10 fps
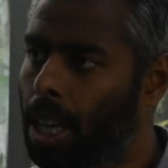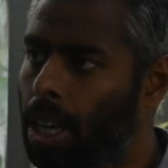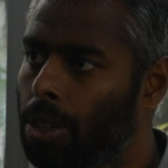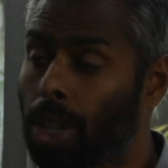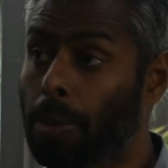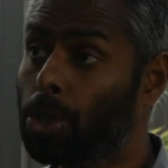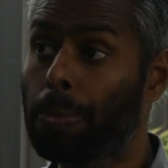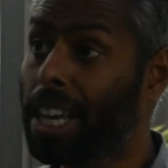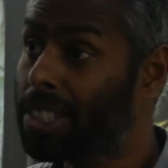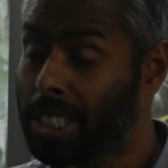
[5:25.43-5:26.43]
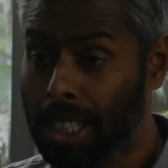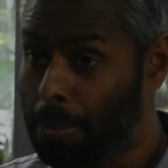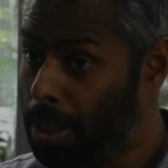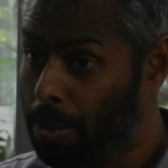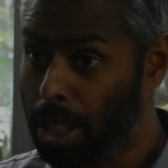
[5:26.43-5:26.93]
So I was doing
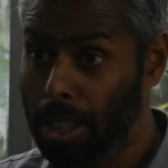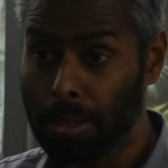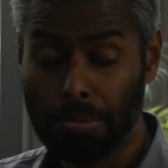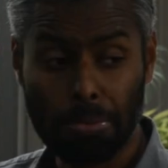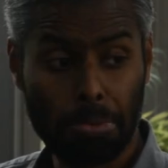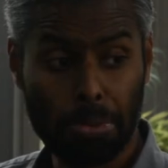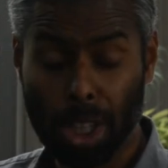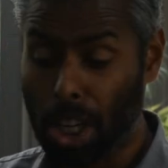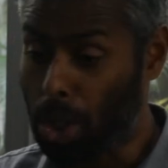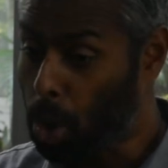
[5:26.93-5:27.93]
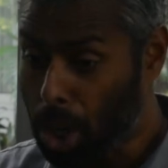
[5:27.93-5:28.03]
extremely well, no